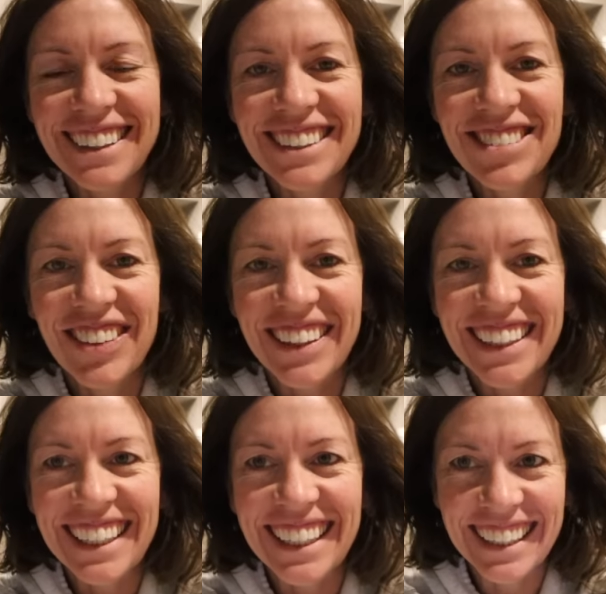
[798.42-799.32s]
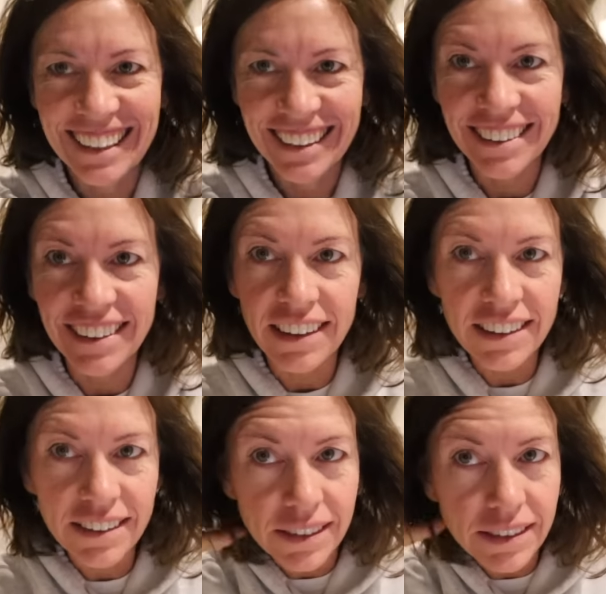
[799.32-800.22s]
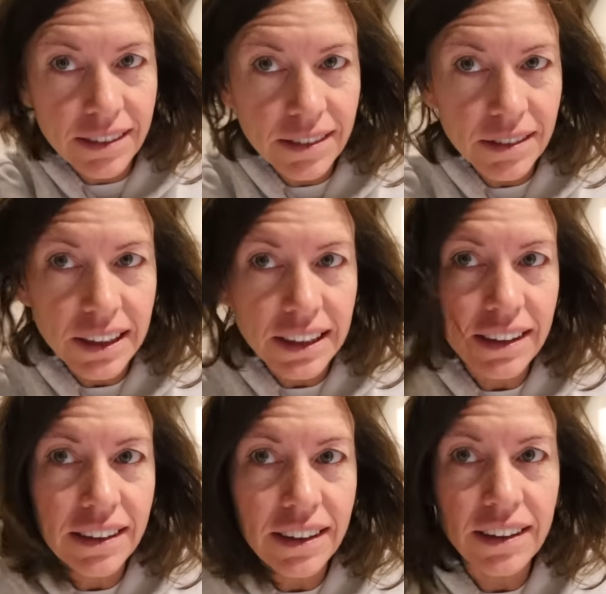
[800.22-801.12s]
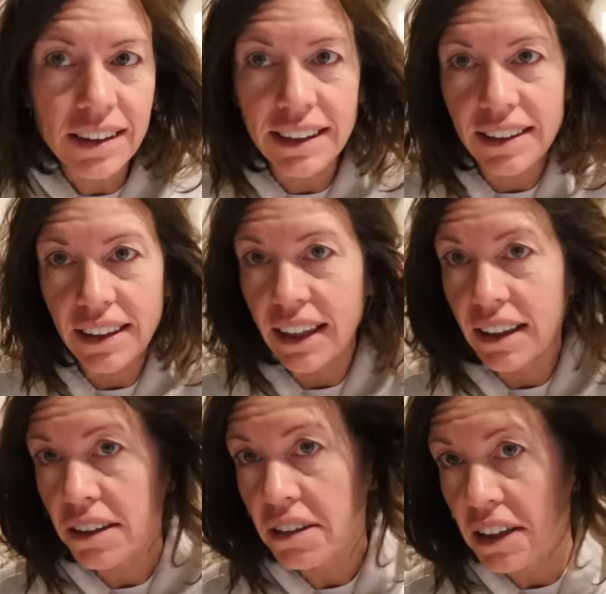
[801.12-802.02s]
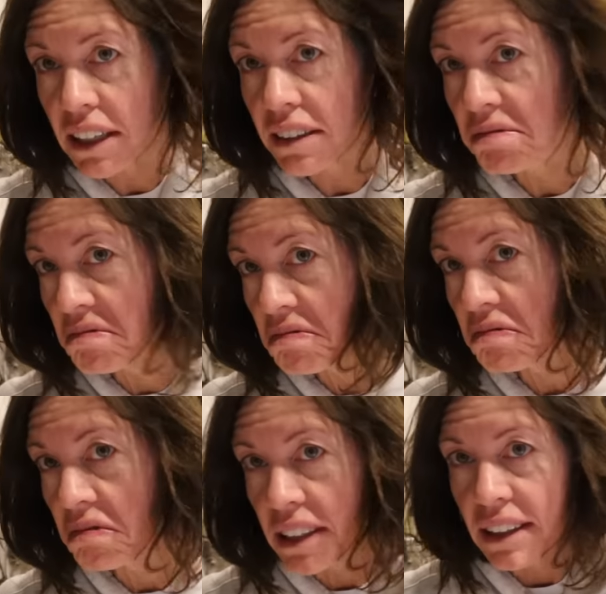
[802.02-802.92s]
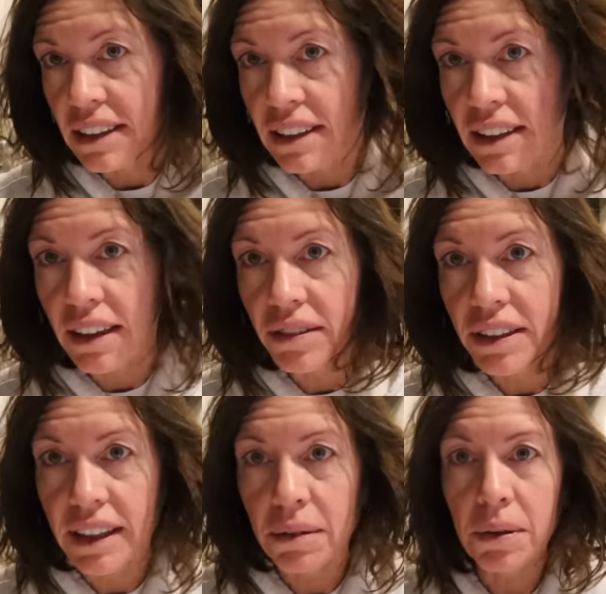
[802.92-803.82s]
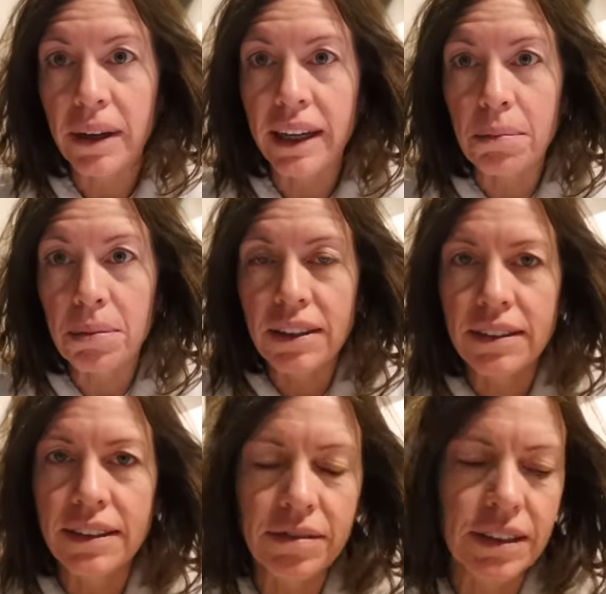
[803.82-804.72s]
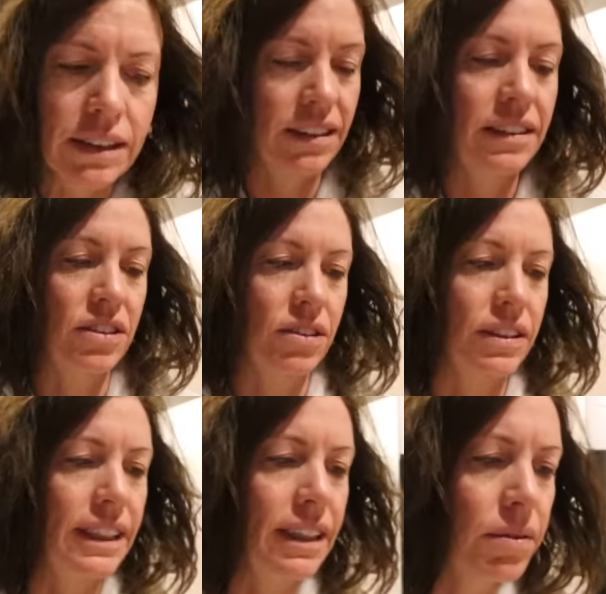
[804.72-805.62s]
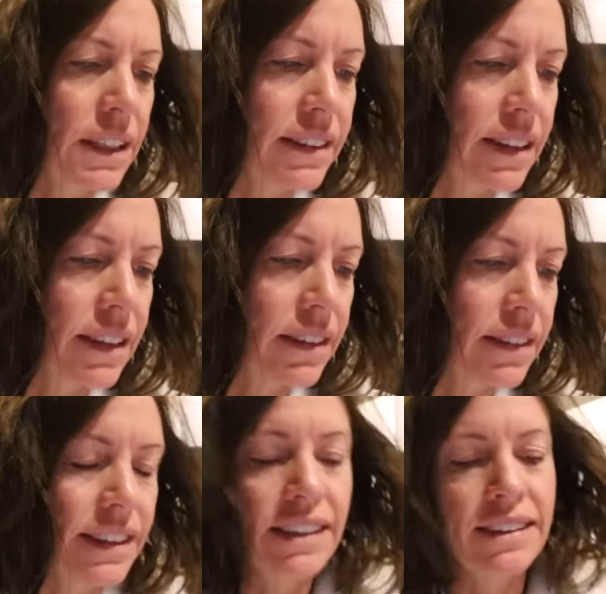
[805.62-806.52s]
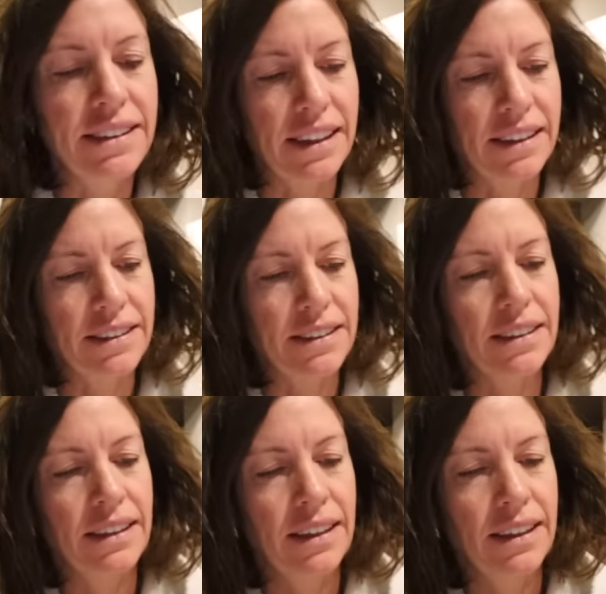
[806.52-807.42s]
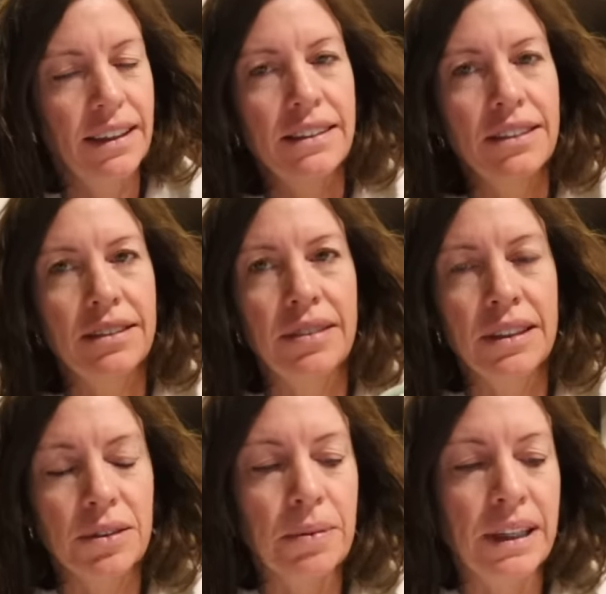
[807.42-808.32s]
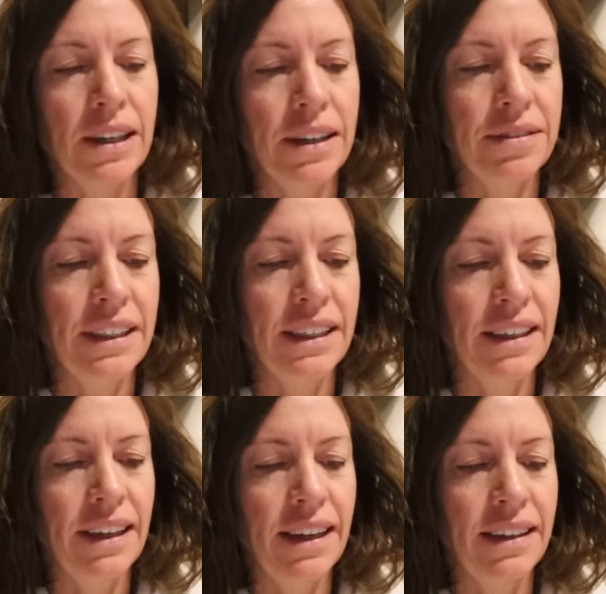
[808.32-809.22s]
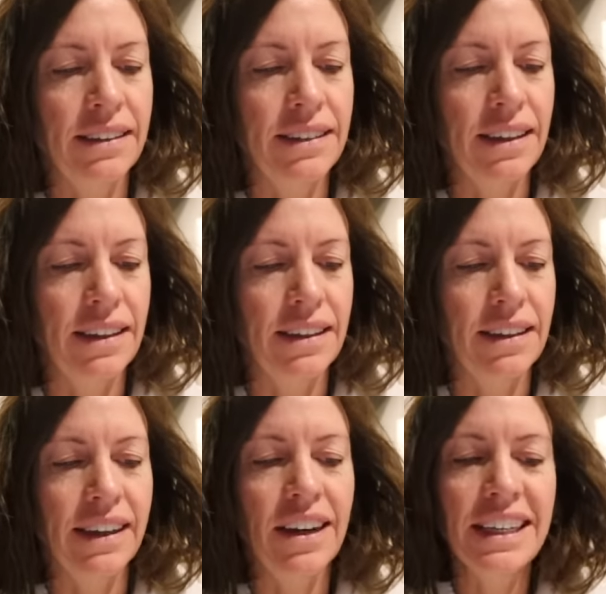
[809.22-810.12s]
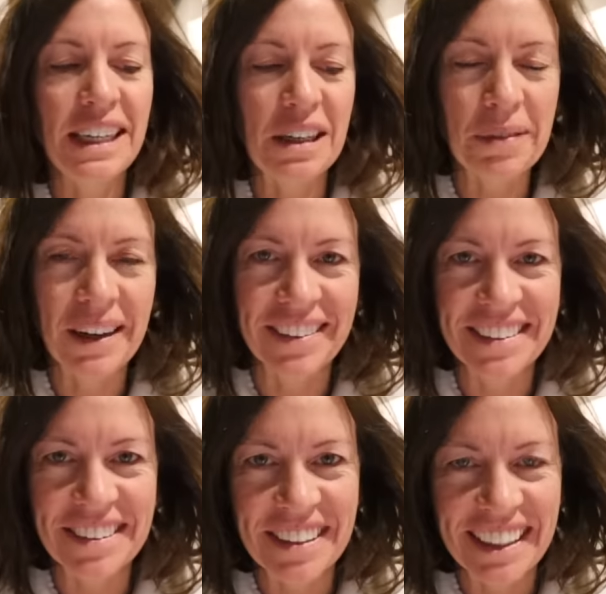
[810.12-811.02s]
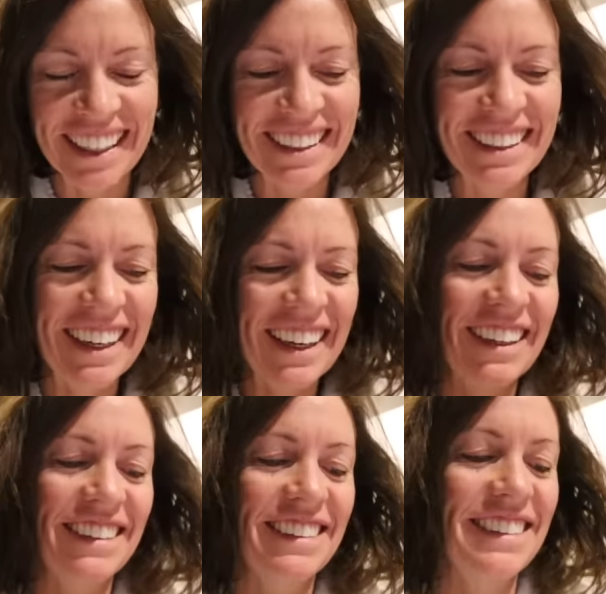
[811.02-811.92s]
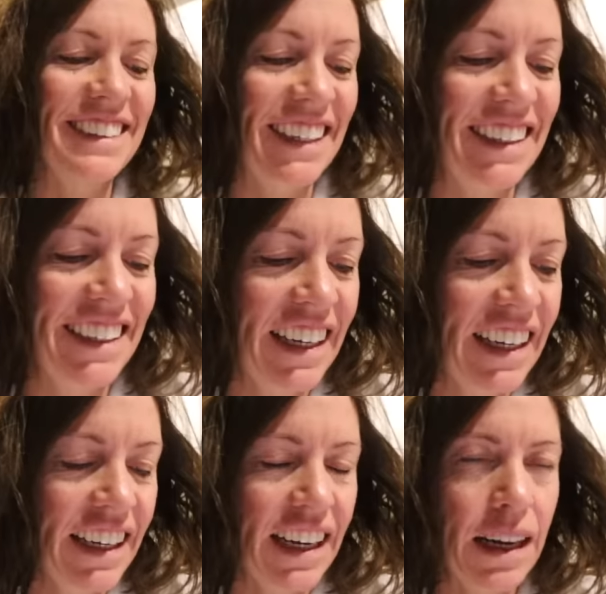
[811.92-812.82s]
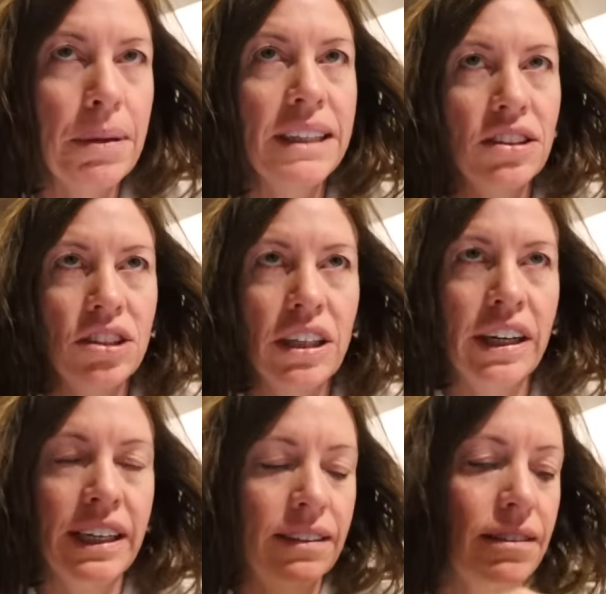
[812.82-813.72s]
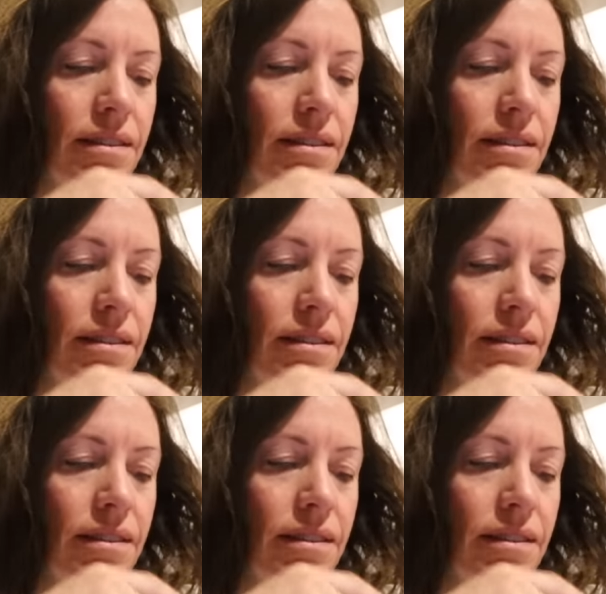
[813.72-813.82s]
Good morning. Oh, we're a little curly today. All right. Every day we wake up a little different. It's early. What is it? 10 to 6. Just finished my coffee. And uh, I got an email this weekend, and uh, I meant to share it